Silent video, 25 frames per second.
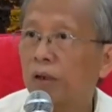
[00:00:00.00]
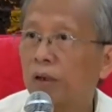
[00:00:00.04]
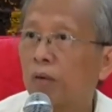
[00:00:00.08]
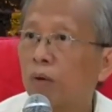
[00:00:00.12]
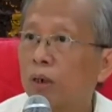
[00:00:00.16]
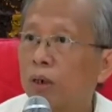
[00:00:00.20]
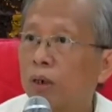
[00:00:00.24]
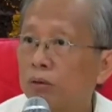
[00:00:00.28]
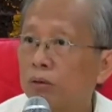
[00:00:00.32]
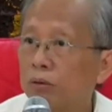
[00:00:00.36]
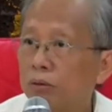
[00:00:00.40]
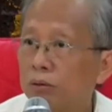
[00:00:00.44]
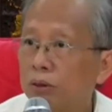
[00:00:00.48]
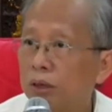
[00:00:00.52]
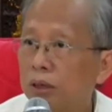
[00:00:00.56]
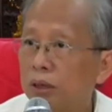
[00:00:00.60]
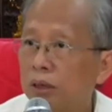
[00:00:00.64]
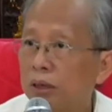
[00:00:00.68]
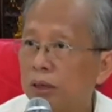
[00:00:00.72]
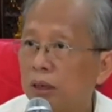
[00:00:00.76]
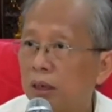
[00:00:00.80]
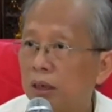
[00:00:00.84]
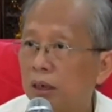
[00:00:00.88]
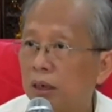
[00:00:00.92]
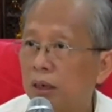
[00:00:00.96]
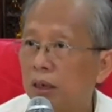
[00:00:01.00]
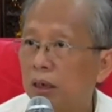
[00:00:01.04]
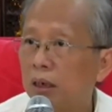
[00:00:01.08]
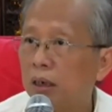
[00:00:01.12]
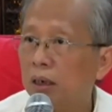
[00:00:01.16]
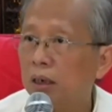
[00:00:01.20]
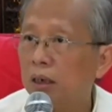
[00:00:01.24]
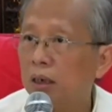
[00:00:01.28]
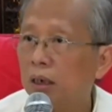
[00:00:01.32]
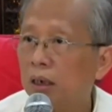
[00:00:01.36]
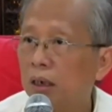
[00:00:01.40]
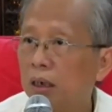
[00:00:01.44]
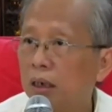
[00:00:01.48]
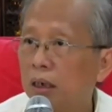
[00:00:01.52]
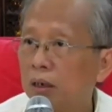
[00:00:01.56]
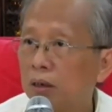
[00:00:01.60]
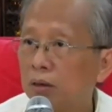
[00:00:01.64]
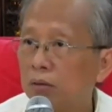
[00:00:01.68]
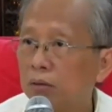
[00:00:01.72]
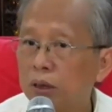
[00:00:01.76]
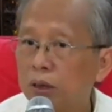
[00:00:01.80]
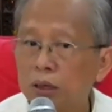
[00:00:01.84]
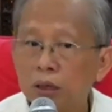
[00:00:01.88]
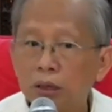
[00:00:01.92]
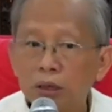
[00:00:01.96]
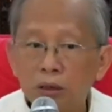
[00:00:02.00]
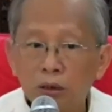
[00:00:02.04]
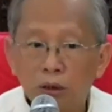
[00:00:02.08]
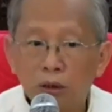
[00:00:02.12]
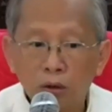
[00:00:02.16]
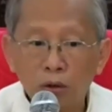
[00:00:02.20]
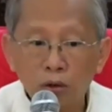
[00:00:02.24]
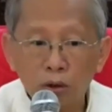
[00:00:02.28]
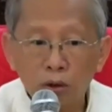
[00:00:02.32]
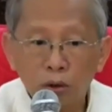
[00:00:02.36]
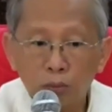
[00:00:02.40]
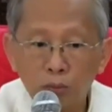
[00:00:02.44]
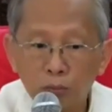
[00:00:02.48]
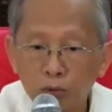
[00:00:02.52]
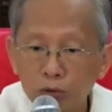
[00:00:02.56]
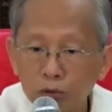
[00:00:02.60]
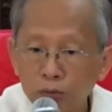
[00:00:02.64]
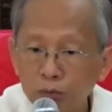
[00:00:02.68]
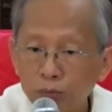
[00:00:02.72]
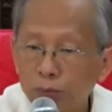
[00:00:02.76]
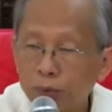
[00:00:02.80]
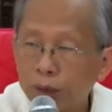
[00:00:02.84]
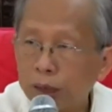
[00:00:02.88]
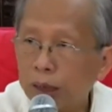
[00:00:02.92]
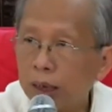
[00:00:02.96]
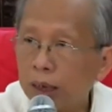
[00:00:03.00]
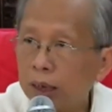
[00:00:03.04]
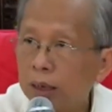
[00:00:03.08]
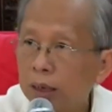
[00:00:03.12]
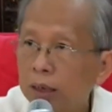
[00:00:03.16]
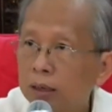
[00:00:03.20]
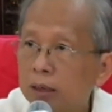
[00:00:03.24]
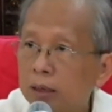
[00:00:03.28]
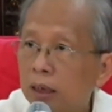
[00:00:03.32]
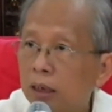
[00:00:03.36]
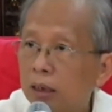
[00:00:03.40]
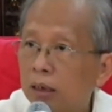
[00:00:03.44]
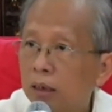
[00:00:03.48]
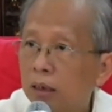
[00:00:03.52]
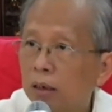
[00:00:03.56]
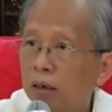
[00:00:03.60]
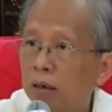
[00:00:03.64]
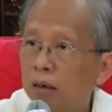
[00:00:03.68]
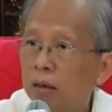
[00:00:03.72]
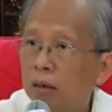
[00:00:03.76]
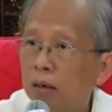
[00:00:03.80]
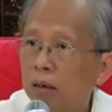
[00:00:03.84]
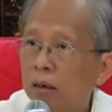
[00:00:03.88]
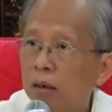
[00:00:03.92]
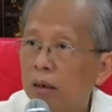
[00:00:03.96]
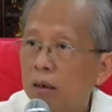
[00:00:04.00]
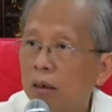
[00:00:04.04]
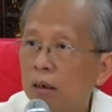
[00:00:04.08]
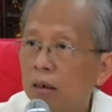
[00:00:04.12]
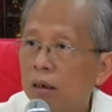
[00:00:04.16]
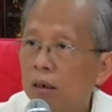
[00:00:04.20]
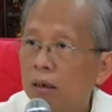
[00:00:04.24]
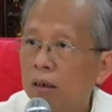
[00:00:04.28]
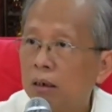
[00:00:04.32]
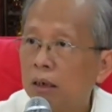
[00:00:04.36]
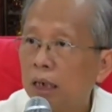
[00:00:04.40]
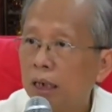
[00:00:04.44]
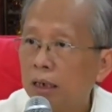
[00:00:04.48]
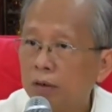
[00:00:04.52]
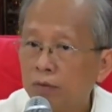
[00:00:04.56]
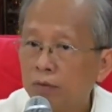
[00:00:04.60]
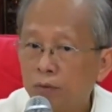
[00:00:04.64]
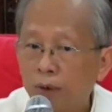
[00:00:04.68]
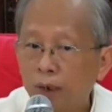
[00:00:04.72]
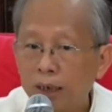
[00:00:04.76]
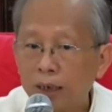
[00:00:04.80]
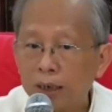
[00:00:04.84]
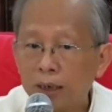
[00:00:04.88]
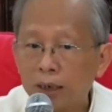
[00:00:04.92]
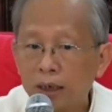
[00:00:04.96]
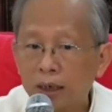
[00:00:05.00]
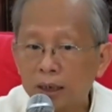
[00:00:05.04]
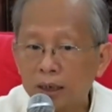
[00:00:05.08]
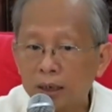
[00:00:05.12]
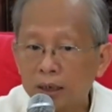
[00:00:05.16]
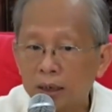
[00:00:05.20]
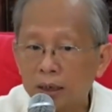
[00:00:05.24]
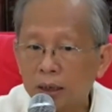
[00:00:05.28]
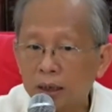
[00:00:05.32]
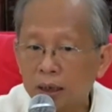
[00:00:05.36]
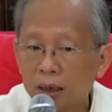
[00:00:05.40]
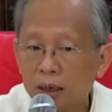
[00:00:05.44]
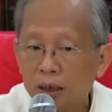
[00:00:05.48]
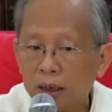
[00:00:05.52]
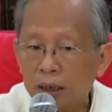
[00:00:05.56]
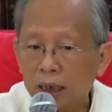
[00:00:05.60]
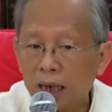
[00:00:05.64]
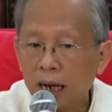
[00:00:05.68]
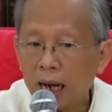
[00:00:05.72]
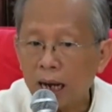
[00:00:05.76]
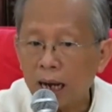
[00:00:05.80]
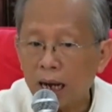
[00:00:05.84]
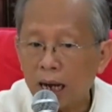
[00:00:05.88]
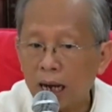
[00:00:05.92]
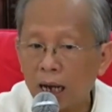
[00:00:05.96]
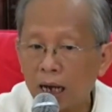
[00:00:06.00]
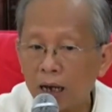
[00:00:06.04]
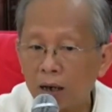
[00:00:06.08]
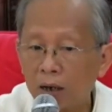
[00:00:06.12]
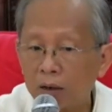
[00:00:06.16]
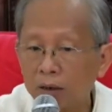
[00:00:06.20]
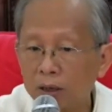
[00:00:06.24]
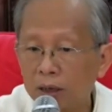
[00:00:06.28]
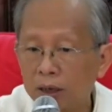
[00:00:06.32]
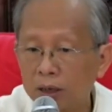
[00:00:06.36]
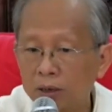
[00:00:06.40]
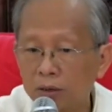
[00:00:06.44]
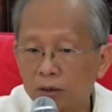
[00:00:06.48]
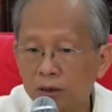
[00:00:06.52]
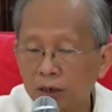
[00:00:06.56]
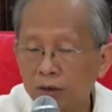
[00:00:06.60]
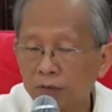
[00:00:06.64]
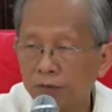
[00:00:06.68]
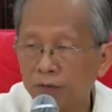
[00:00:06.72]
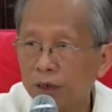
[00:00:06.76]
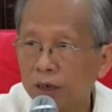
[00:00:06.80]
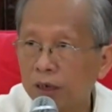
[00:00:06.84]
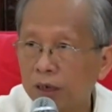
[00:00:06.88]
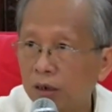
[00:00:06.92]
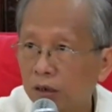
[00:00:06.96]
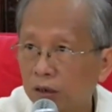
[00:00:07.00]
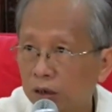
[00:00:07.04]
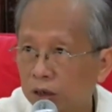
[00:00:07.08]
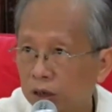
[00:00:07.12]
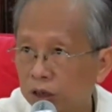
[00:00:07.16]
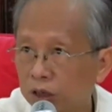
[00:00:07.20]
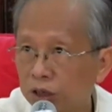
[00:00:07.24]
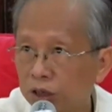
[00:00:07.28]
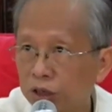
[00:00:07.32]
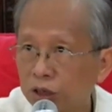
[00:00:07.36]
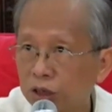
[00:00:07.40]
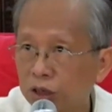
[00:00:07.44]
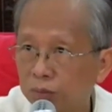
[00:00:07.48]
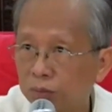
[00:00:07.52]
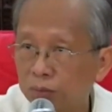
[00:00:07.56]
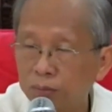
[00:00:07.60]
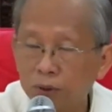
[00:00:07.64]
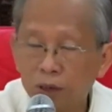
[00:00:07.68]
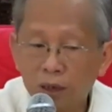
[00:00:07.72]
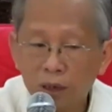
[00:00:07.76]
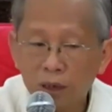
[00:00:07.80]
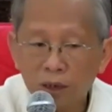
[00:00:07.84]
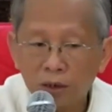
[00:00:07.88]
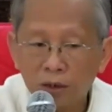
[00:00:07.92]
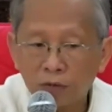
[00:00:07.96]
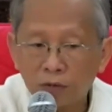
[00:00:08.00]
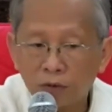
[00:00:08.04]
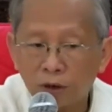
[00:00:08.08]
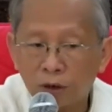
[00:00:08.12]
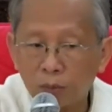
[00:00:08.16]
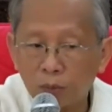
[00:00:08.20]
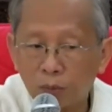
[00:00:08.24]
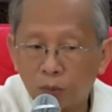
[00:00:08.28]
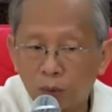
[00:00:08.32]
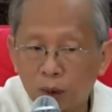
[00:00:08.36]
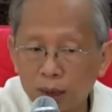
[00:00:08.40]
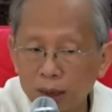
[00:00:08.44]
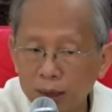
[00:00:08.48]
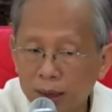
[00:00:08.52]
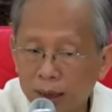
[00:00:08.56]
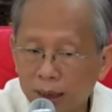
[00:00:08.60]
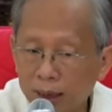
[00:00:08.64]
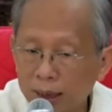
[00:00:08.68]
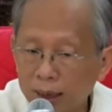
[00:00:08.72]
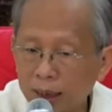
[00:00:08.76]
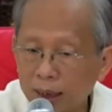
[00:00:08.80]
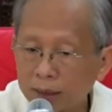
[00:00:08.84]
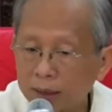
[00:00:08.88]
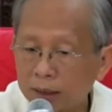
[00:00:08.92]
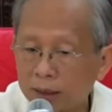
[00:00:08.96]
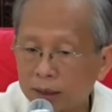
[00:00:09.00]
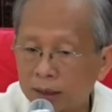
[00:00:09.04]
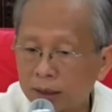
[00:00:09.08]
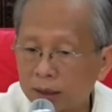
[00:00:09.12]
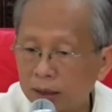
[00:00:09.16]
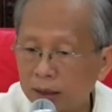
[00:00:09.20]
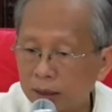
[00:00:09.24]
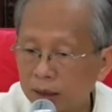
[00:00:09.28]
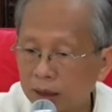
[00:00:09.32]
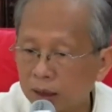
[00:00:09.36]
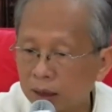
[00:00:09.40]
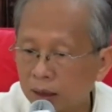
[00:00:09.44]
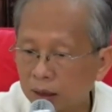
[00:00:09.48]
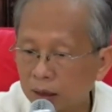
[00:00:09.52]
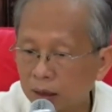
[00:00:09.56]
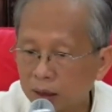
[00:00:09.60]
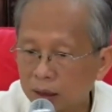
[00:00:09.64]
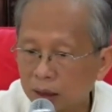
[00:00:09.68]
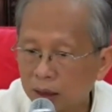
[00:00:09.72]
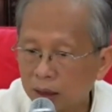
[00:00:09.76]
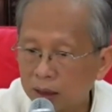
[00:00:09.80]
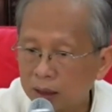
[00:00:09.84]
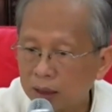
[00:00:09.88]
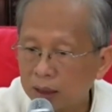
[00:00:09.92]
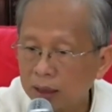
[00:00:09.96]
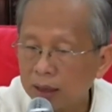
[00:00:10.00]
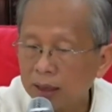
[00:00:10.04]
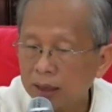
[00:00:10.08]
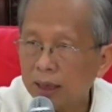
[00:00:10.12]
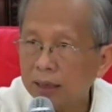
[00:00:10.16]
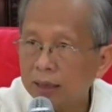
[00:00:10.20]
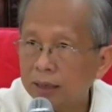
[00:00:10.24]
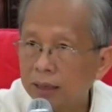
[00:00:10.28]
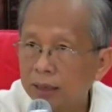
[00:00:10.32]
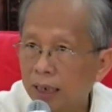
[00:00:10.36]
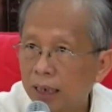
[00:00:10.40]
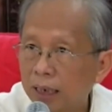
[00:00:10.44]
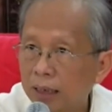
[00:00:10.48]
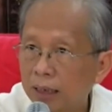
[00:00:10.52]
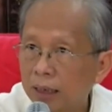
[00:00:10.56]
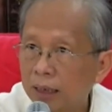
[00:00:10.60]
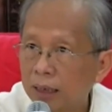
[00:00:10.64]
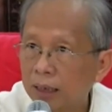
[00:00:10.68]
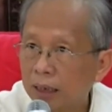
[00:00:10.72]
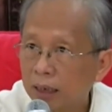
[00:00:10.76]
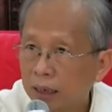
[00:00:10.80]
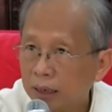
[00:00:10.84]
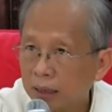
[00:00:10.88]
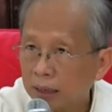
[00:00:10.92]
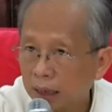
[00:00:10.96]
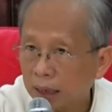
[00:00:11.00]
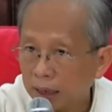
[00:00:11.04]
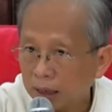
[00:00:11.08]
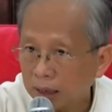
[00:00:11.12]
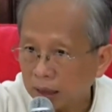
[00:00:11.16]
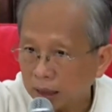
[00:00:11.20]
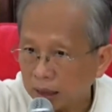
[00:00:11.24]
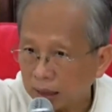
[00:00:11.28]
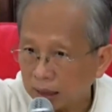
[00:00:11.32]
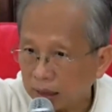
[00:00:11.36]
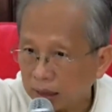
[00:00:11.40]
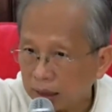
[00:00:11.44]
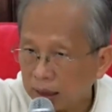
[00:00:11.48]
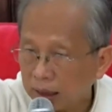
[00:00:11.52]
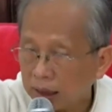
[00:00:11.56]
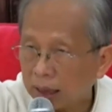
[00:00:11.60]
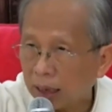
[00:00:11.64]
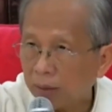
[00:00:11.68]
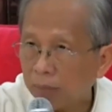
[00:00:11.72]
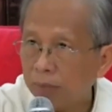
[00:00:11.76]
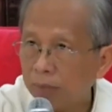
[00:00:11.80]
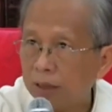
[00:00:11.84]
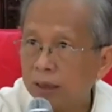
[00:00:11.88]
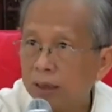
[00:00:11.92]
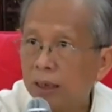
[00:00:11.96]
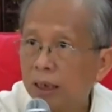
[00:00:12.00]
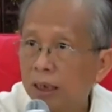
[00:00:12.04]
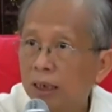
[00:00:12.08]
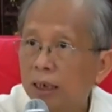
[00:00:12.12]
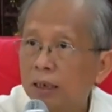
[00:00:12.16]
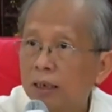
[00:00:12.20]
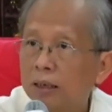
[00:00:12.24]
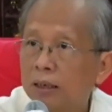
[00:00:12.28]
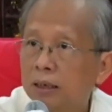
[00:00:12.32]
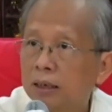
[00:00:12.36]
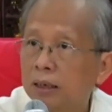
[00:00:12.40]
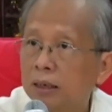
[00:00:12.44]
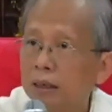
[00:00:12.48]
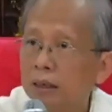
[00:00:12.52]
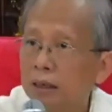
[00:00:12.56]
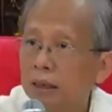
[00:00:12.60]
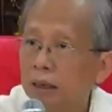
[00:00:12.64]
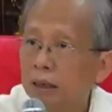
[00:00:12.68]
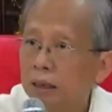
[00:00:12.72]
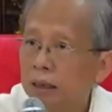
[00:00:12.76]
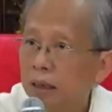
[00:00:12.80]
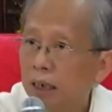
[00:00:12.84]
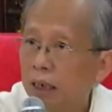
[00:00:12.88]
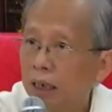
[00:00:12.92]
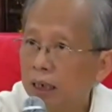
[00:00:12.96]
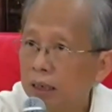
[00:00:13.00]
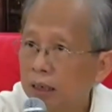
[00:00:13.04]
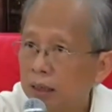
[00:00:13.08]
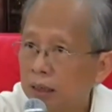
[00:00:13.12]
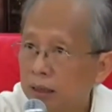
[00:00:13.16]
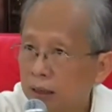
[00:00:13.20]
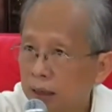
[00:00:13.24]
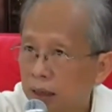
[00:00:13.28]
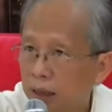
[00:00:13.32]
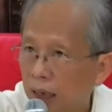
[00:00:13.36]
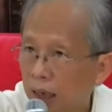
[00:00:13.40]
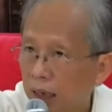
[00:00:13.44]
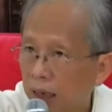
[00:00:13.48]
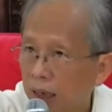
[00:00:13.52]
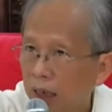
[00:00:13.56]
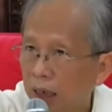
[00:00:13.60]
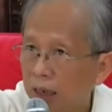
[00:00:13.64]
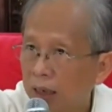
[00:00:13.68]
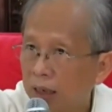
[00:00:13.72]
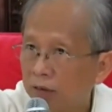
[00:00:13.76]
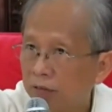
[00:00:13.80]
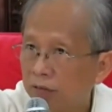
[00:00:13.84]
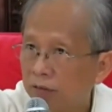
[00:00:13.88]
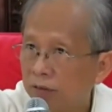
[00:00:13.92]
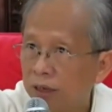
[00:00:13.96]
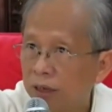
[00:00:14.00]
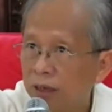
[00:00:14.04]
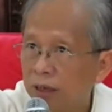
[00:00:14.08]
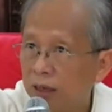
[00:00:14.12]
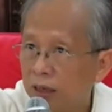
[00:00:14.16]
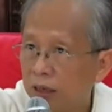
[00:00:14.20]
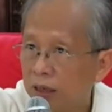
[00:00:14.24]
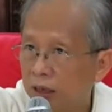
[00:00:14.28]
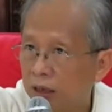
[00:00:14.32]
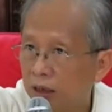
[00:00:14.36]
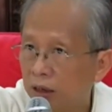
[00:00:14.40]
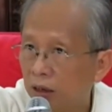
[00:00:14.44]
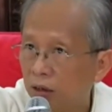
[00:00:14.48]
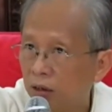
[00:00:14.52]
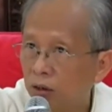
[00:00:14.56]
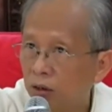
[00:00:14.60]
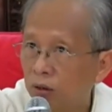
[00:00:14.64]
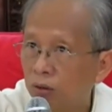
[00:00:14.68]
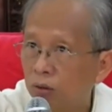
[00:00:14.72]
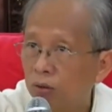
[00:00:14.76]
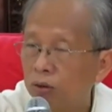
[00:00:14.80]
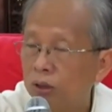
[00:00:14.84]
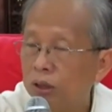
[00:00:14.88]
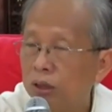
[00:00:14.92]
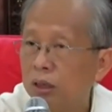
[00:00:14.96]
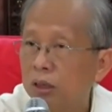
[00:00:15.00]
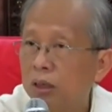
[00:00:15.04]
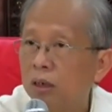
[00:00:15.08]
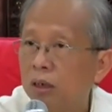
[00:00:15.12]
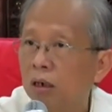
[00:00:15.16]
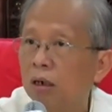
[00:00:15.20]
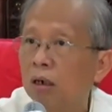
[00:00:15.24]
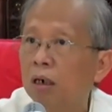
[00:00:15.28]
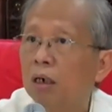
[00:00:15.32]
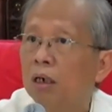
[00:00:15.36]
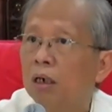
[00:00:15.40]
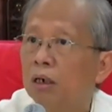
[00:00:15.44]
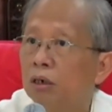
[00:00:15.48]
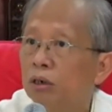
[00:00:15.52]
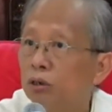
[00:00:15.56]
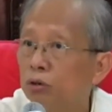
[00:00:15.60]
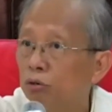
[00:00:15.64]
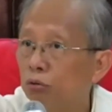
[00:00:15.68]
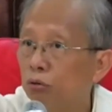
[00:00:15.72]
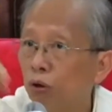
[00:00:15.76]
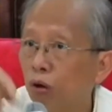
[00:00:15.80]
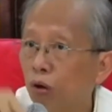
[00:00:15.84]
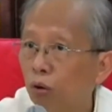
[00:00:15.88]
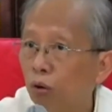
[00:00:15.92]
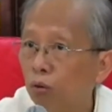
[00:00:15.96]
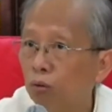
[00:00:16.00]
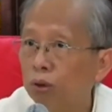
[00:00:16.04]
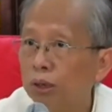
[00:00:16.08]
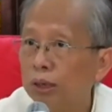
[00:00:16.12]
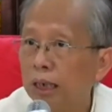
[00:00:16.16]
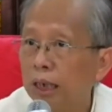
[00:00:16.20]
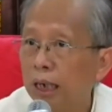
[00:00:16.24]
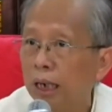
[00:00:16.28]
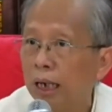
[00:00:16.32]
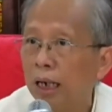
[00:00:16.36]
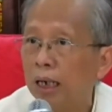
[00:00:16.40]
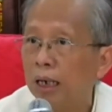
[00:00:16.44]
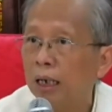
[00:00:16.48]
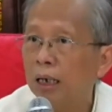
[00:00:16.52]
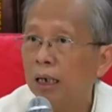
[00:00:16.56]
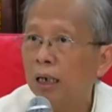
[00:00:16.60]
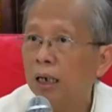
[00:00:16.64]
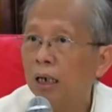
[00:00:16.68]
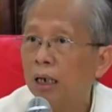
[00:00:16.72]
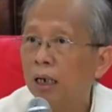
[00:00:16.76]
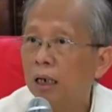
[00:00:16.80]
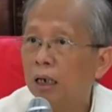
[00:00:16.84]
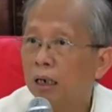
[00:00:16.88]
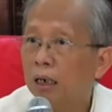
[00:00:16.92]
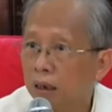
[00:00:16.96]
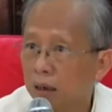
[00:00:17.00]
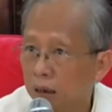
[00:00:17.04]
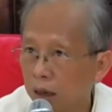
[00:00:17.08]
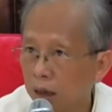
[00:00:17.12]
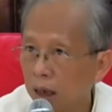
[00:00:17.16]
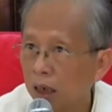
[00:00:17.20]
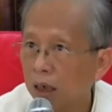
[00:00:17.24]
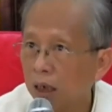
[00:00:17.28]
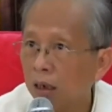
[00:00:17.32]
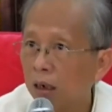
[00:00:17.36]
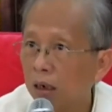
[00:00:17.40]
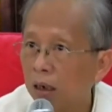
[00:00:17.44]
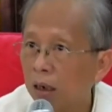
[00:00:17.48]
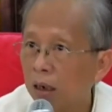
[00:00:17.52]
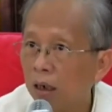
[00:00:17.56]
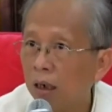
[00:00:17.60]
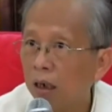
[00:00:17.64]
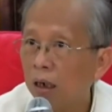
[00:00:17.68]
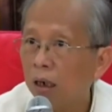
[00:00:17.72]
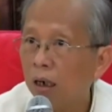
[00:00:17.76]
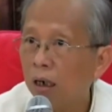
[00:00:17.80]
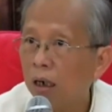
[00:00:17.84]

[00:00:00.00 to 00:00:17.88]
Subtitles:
What do you see? You see all the movement, understand? Then when the car or the traffic or the ship from one direction turning that side, then the incoming direction, there is another vehicle on collision course. You know, isn't it? Correct? Or?